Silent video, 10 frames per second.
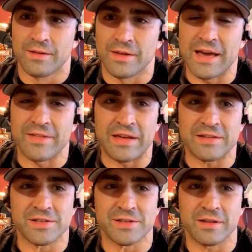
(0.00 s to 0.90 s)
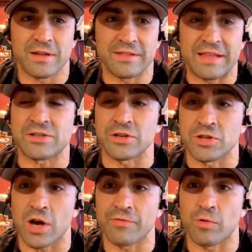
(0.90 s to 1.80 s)
Yeah, that's a
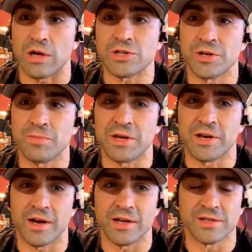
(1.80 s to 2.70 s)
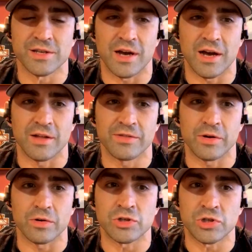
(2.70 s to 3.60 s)
tough question, because
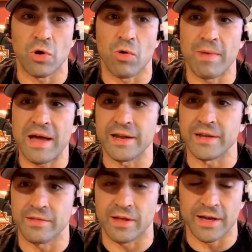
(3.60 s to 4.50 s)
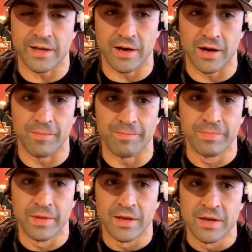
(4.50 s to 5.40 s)
there's so many. Like
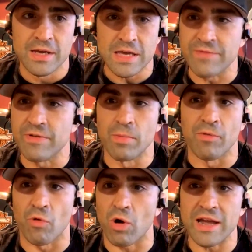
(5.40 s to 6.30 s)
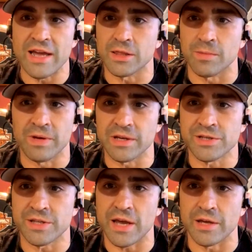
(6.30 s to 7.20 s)
even before I hit the big
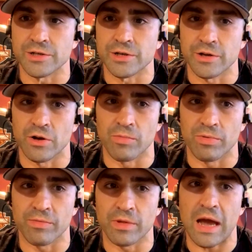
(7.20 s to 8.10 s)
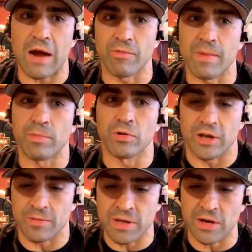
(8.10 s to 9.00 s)
stage, but I remember
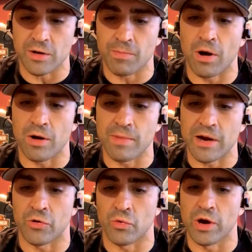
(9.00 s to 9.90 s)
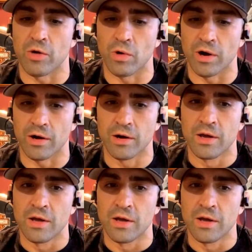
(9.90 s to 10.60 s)
like being in a part of my career where